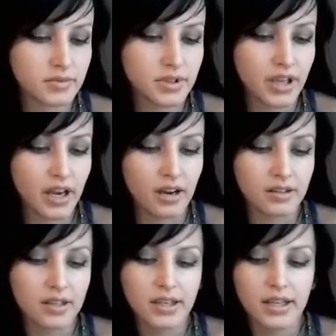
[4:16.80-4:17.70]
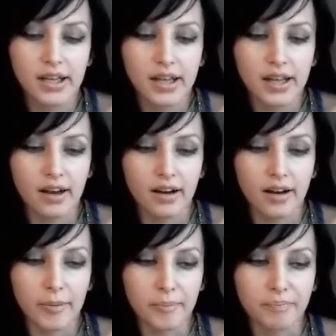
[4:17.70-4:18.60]
yeah,
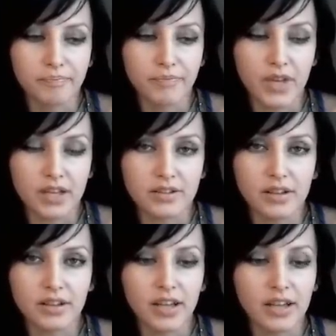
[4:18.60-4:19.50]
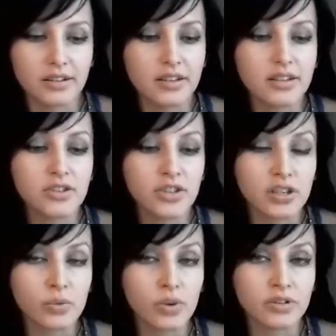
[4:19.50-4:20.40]
that this
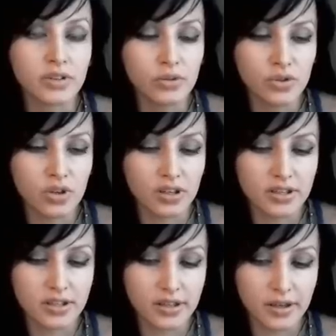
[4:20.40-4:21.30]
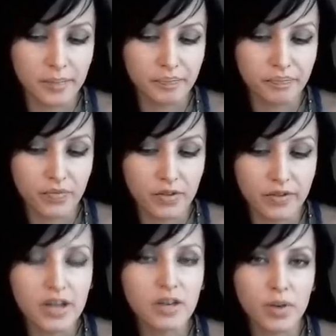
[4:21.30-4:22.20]
just world delusion is
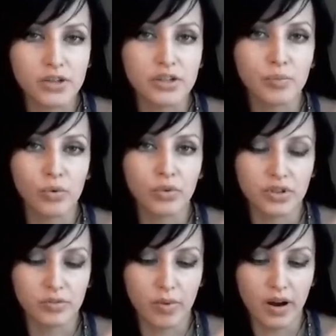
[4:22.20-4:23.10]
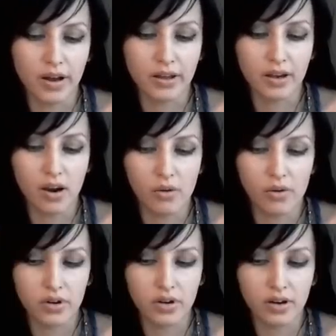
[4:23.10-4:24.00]
very much supported by
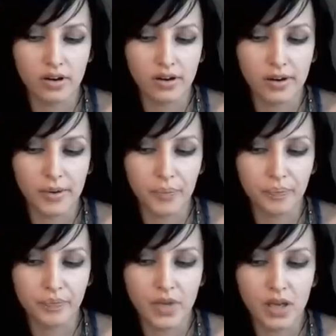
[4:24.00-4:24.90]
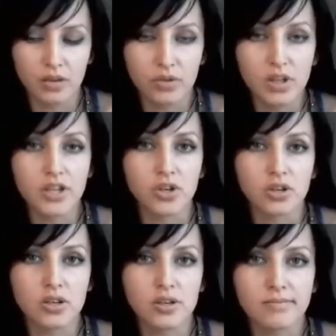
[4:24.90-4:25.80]
our
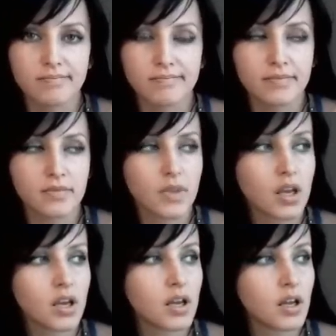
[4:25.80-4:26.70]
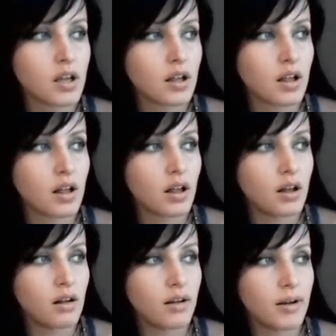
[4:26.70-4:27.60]
religions.
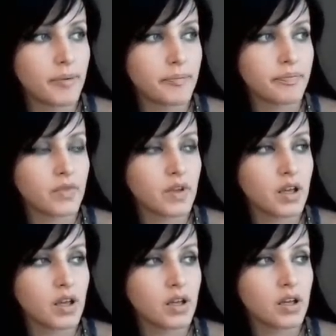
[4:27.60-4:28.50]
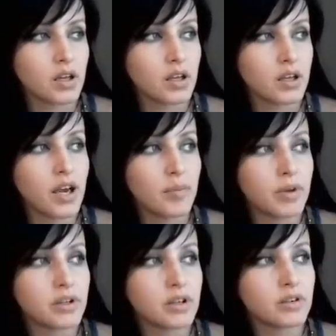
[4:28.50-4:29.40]
Um, yeah,
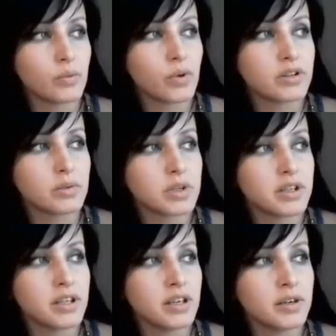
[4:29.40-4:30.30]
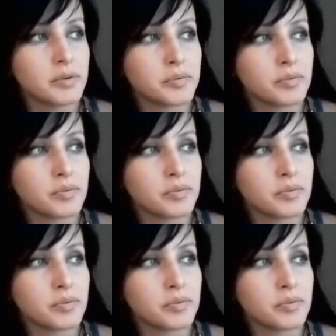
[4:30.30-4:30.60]
but the